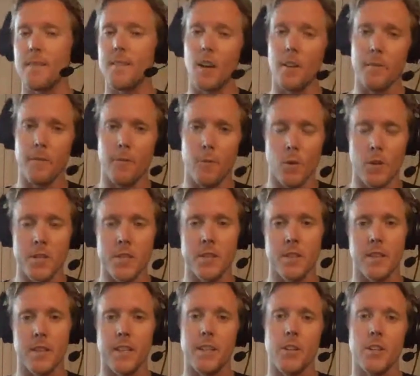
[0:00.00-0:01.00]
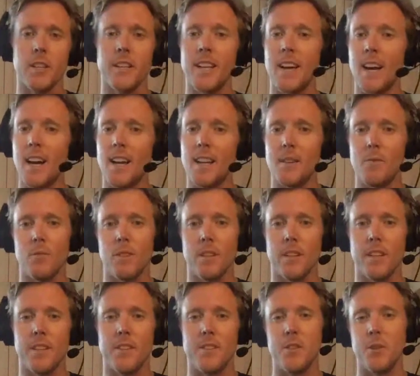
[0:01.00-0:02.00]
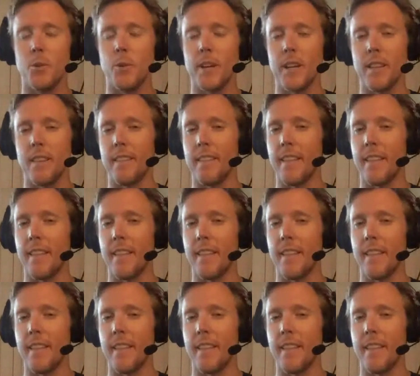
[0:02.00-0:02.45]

unfortunately you're not really doing